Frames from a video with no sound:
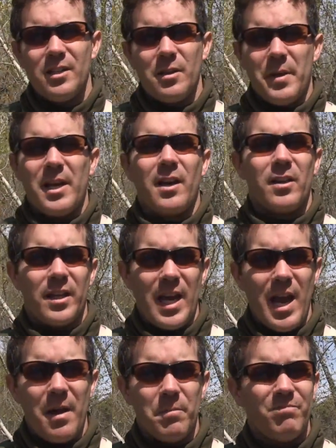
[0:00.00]
Depending on the
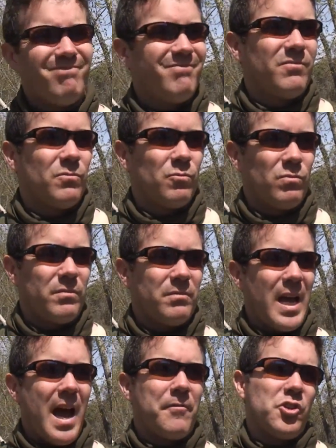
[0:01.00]
game,
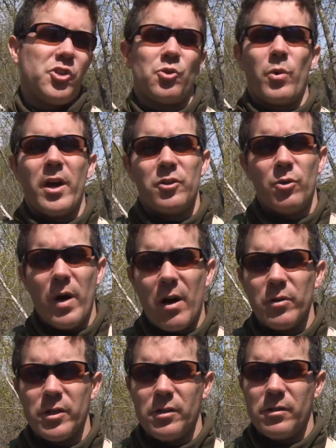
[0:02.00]
averages around 2 hours.